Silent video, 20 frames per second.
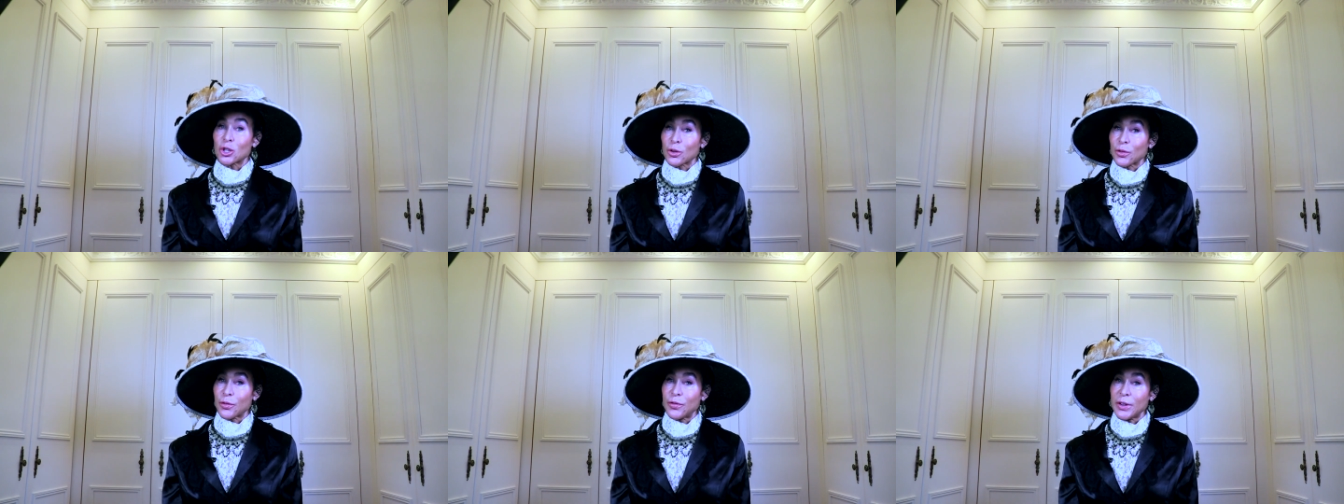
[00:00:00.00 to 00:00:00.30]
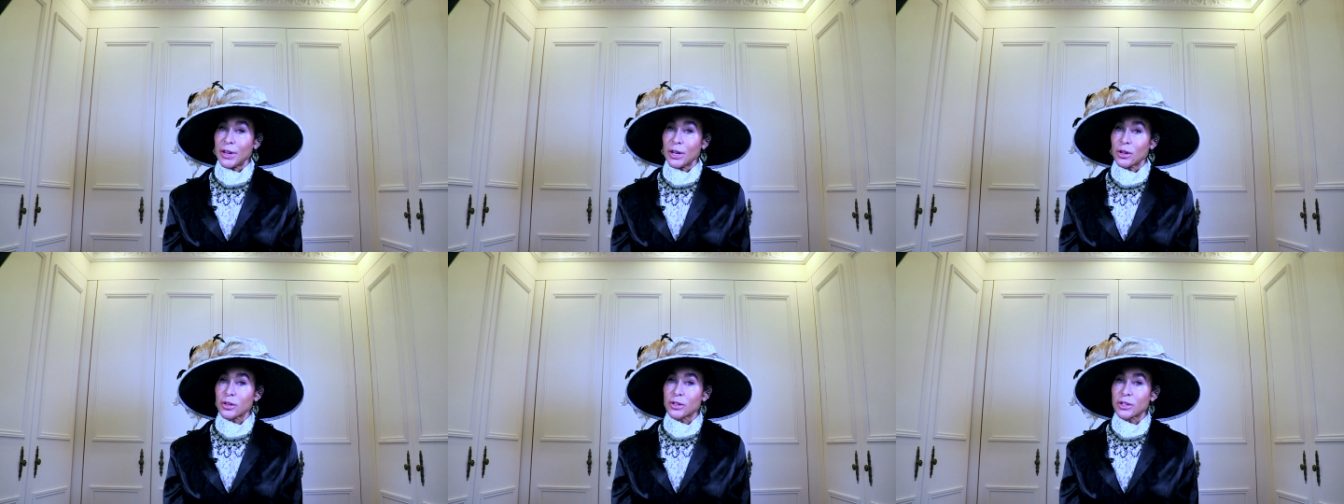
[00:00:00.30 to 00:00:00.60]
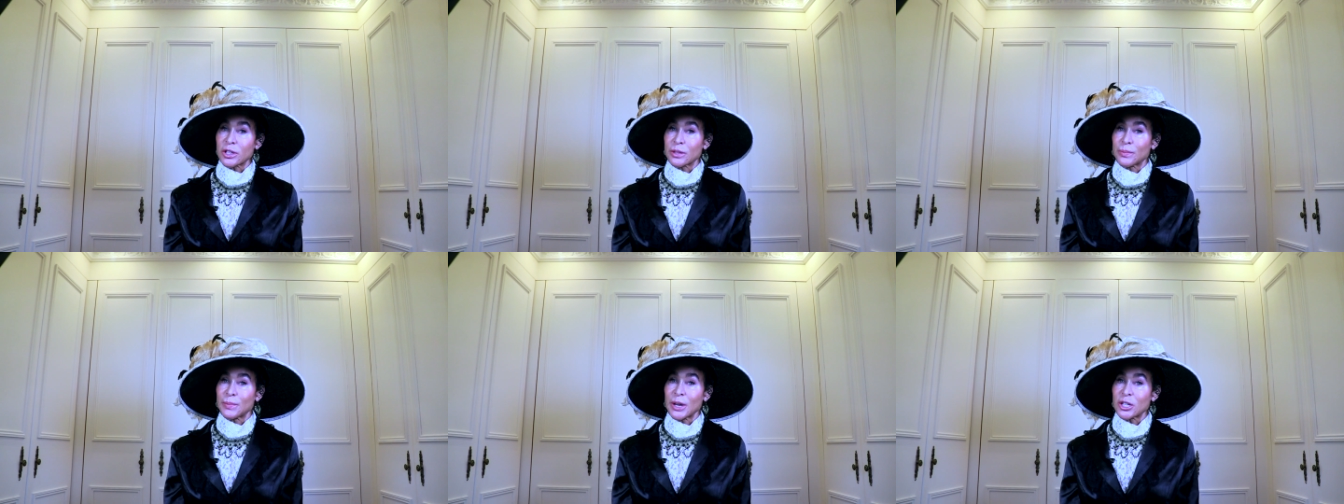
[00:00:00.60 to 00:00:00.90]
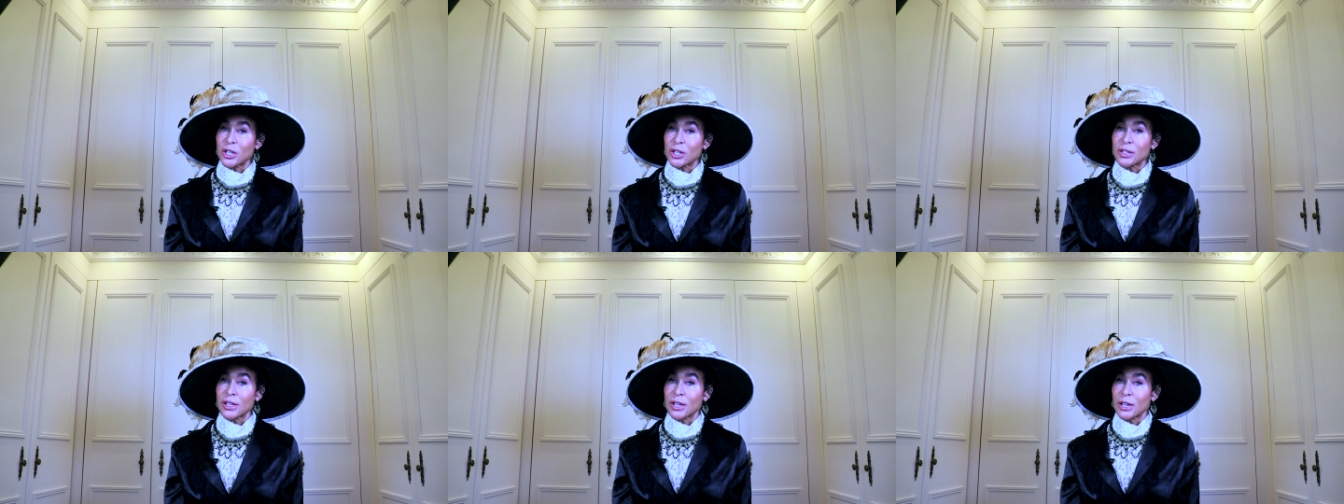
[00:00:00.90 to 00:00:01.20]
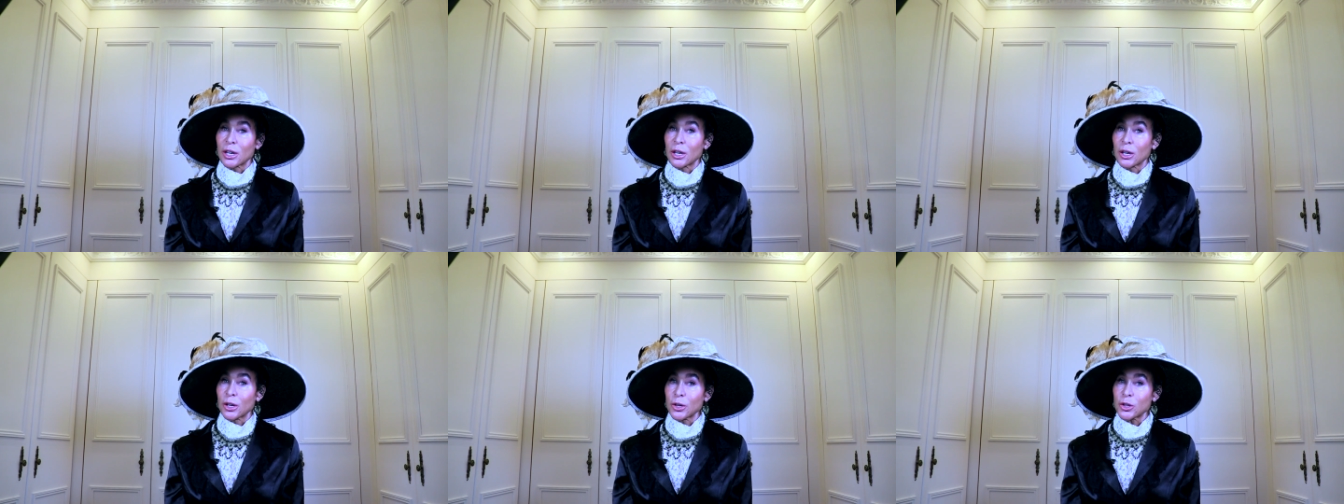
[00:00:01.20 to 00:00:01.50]
your fears as much as it
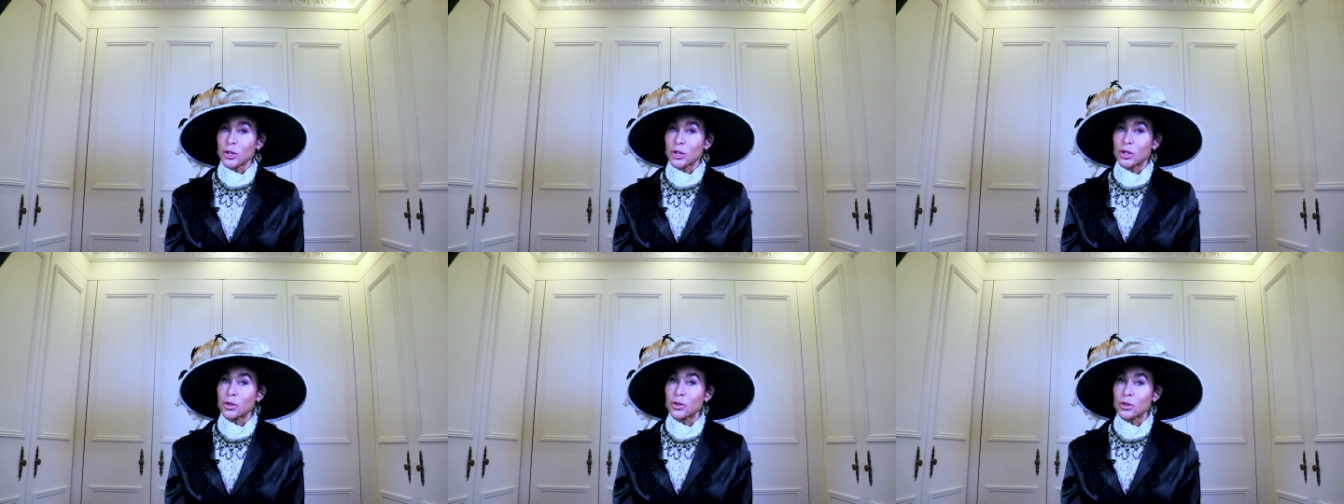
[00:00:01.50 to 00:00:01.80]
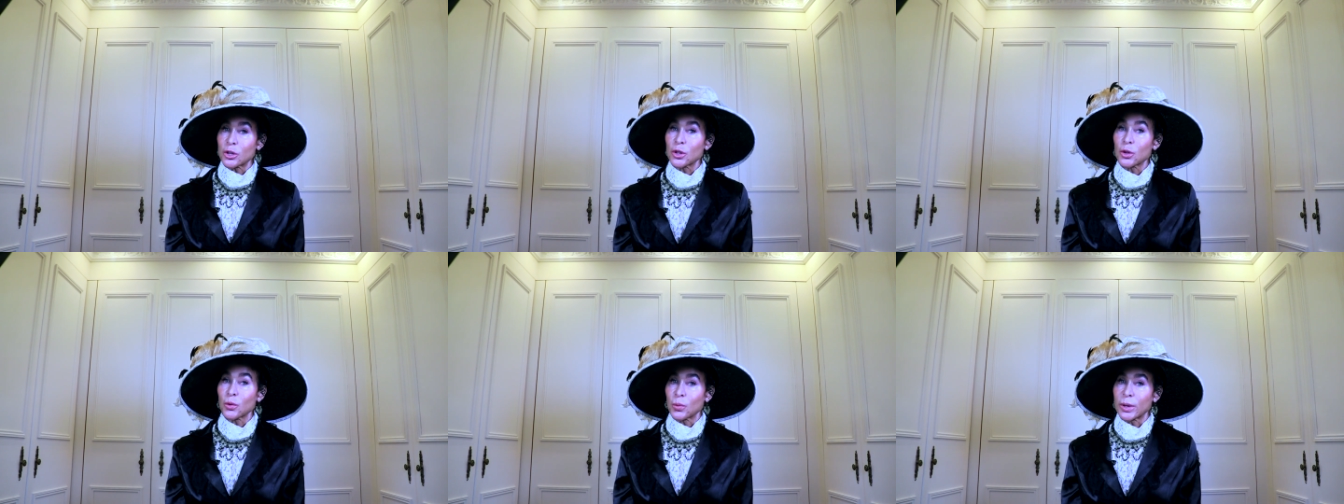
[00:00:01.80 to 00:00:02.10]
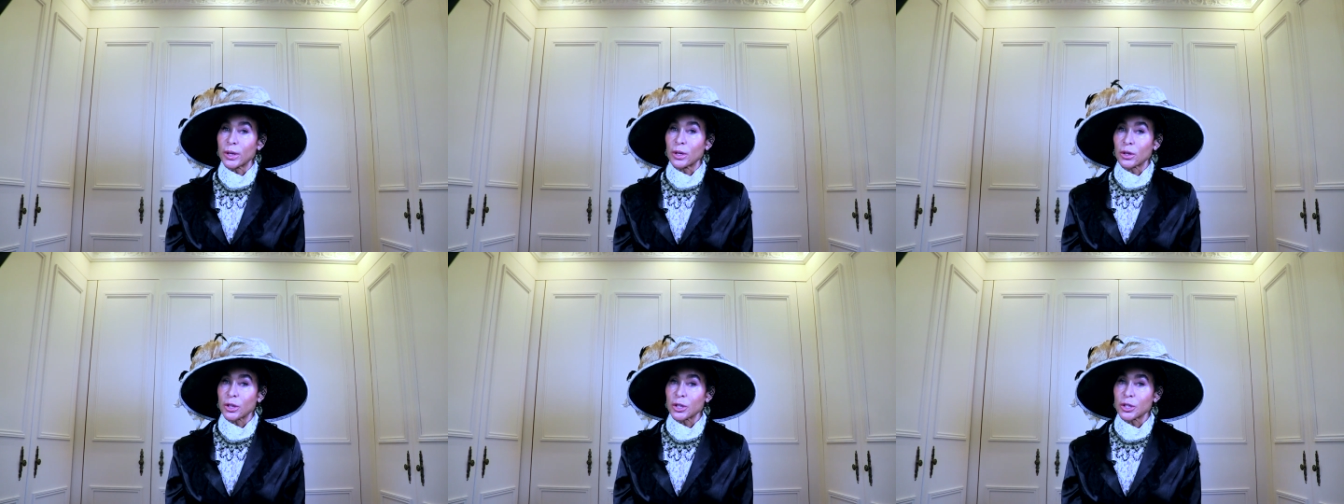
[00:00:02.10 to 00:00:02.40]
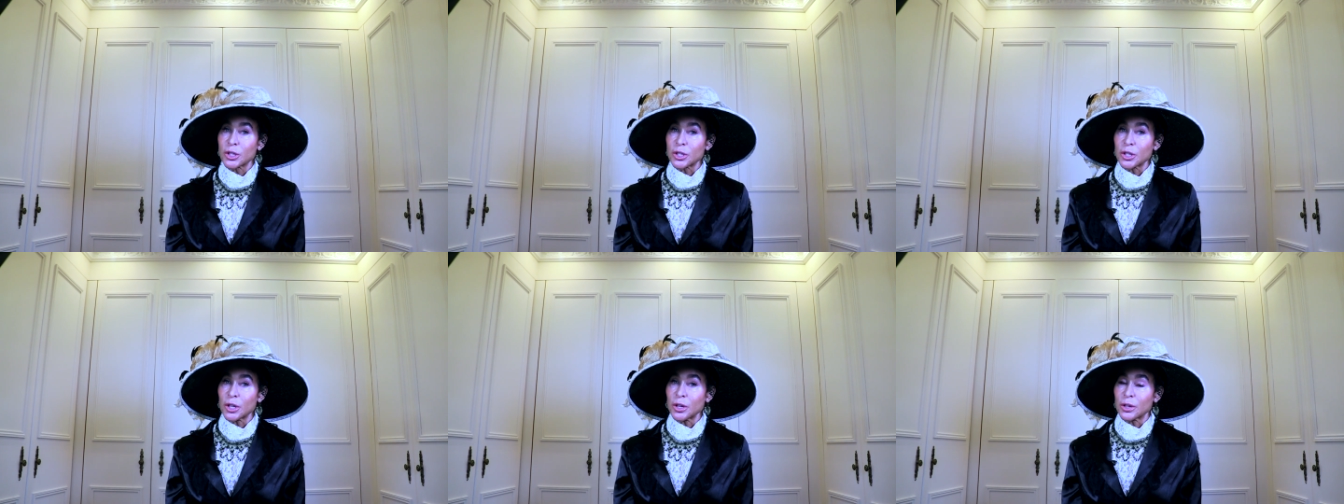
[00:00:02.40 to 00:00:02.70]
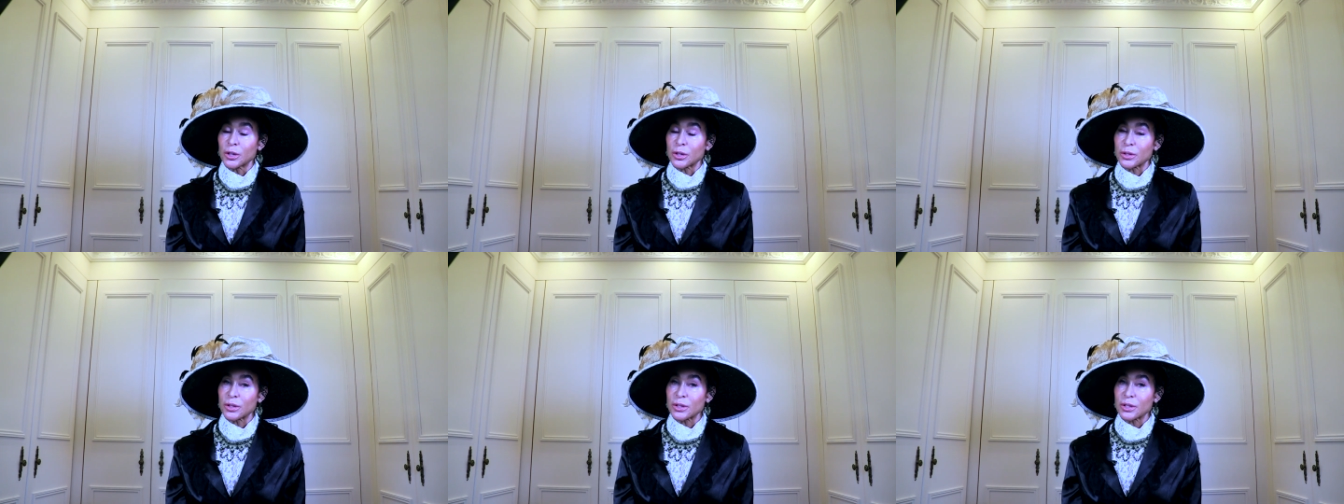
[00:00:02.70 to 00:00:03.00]
alerts you to the real
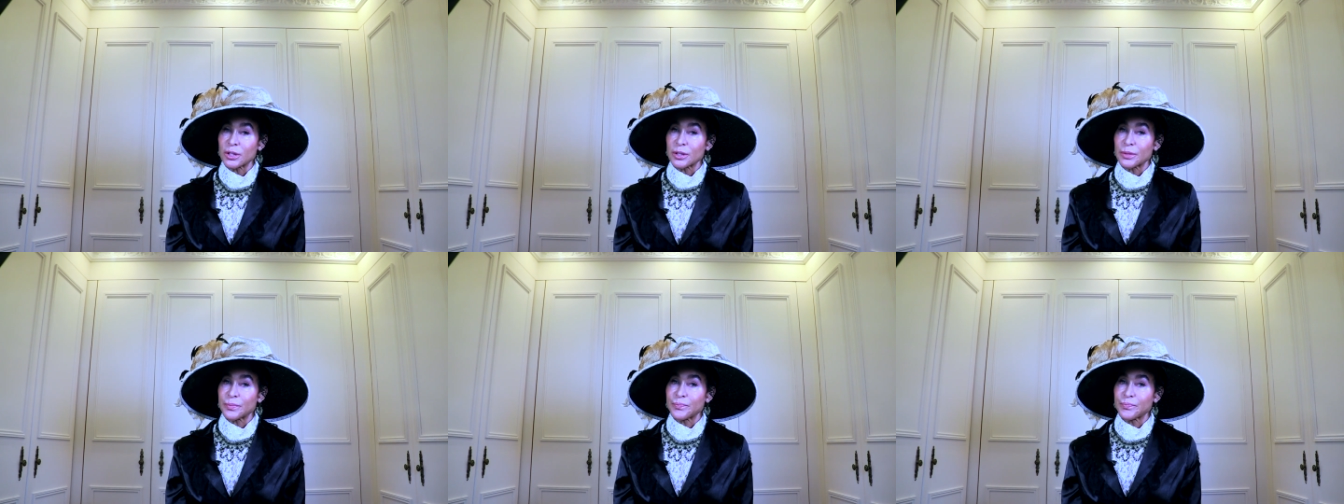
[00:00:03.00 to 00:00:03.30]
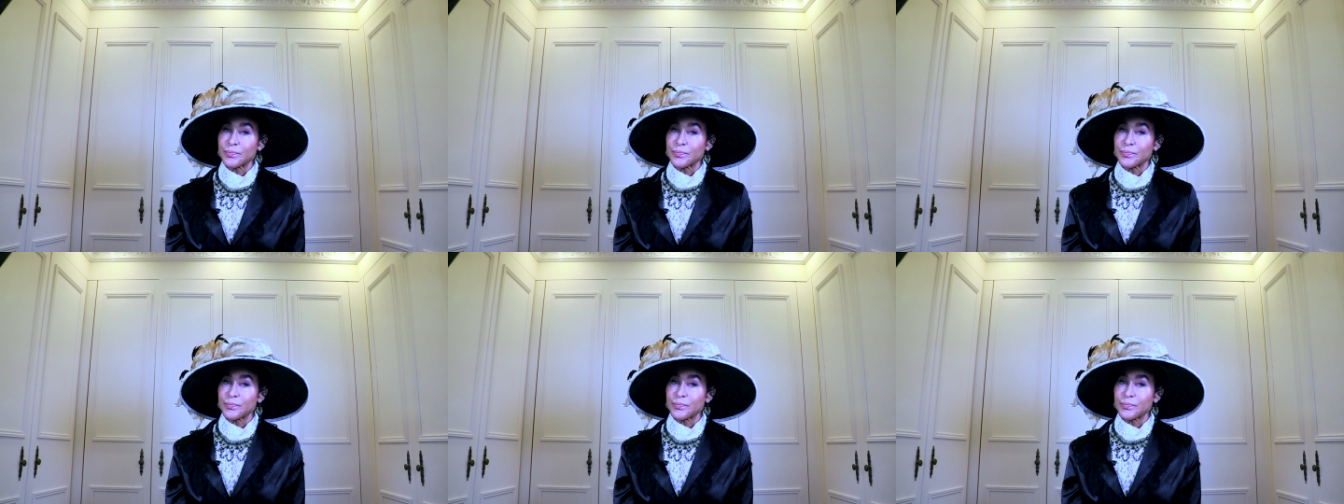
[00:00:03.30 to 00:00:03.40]
concerns.